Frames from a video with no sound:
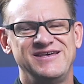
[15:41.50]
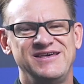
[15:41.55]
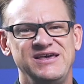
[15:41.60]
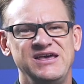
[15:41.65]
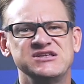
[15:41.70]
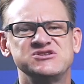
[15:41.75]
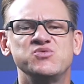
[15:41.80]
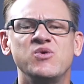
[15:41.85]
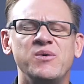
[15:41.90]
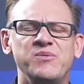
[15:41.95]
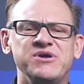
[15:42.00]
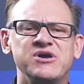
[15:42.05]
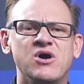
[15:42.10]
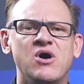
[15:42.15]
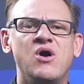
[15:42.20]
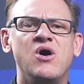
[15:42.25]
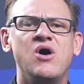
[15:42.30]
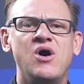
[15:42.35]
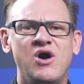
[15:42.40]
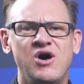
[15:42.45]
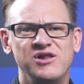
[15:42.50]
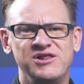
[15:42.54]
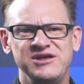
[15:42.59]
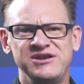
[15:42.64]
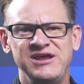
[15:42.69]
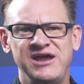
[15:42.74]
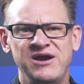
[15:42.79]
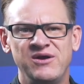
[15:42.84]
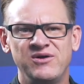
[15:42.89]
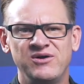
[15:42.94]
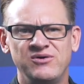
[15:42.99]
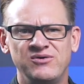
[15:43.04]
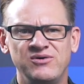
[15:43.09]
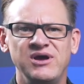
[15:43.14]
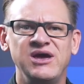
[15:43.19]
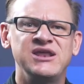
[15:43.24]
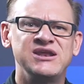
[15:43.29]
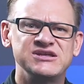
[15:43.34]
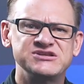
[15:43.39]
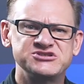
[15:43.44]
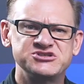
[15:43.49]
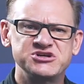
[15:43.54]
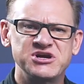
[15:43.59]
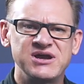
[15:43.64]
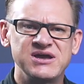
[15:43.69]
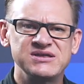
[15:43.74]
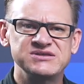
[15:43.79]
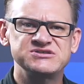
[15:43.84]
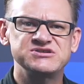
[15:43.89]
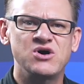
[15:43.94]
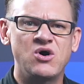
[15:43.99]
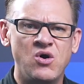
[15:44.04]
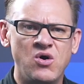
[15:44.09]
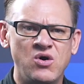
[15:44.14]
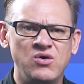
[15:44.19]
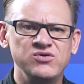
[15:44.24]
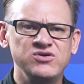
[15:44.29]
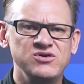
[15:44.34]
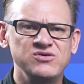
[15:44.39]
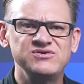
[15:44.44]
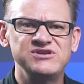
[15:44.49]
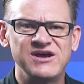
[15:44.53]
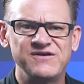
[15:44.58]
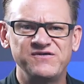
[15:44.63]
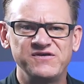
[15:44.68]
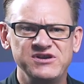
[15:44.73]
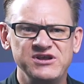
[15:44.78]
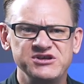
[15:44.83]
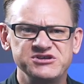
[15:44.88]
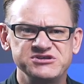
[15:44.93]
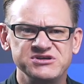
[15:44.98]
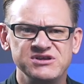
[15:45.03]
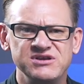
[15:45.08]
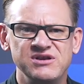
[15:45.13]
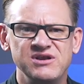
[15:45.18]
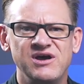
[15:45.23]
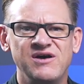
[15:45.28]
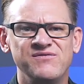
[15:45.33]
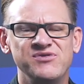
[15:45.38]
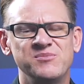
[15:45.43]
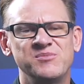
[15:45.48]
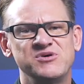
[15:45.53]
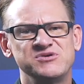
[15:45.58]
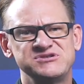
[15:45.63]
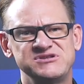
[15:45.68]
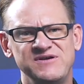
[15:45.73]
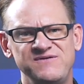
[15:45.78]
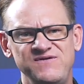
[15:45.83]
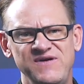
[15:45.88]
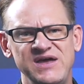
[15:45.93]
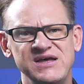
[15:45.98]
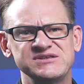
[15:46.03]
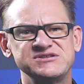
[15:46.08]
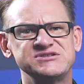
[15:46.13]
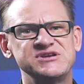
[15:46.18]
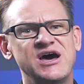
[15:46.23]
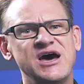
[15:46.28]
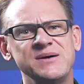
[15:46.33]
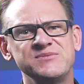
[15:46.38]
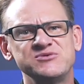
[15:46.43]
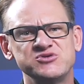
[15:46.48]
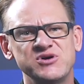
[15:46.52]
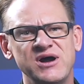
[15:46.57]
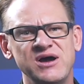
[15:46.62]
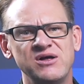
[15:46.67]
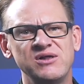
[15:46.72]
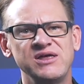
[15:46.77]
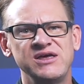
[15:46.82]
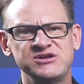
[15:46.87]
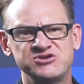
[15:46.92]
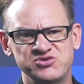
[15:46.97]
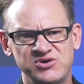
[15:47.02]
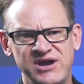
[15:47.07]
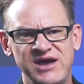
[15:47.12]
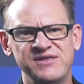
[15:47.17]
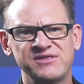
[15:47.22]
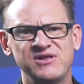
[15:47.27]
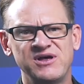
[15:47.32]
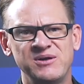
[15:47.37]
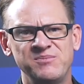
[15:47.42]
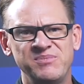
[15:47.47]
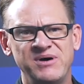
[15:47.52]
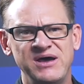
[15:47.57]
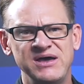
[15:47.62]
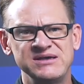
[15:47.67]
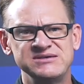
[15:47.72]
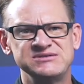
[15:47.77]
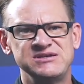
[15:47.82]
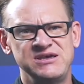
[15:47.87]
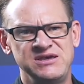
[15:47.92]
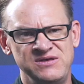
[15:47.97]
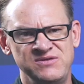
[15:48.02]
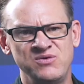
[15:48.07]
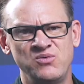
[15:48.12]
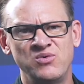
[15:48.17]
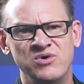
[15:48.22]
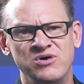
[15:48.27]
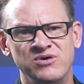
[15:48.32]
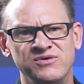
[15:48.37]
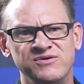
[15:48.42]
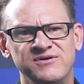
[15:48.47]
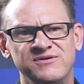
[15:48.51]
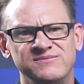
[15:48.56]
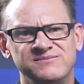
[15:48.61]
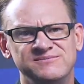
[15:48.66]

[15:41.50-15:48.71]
It's what we call all-in aero, and it's Giant's all-new definition of the most advanced time trial and triathlon bikes in the world.